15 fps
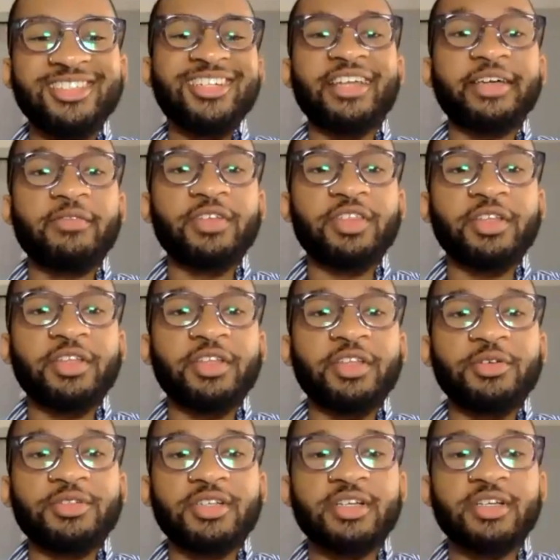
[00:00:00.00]
I think everything
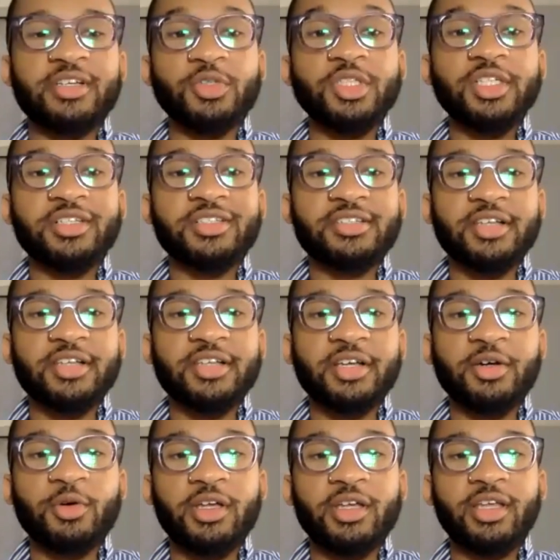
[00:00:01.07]
you said is a really good
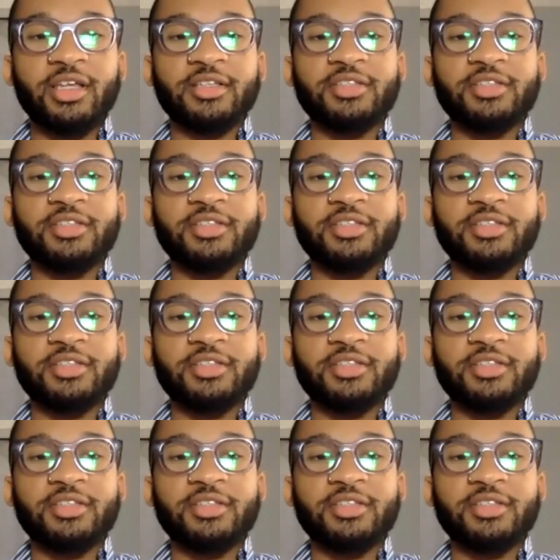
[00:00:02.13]
segue